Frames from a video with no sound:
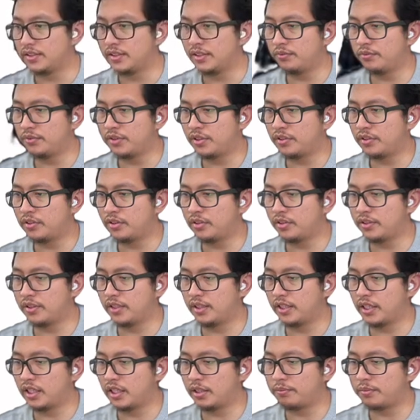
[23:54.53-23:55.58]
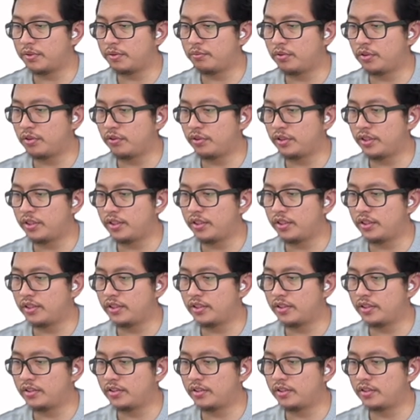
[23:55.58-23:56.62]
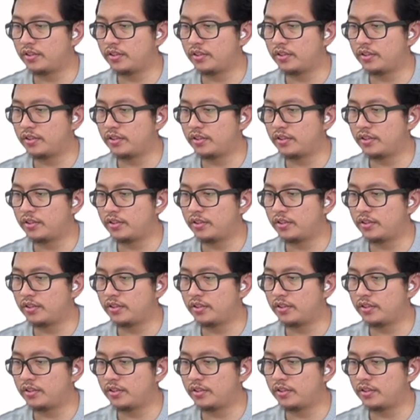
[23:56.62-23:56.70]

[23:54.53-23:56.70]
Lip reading: So this is we call the hyperboloid